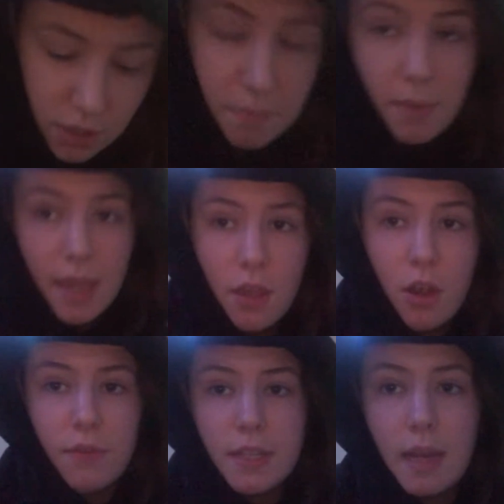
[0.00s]
just me or
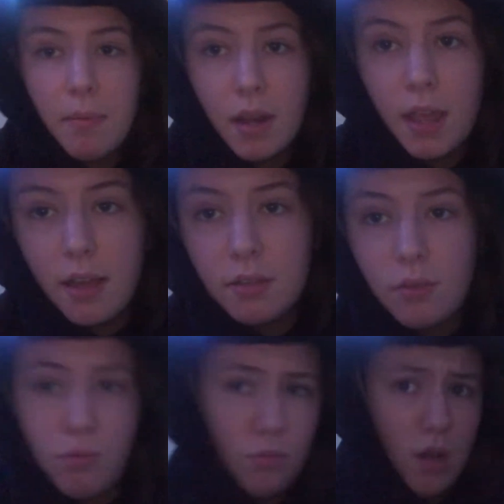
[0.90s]
if it's anybody else.
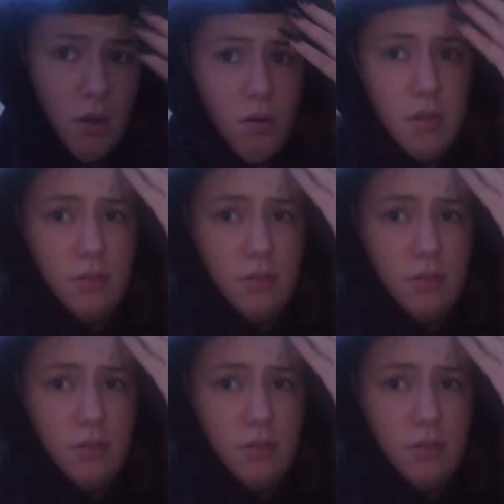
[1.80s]
Wow.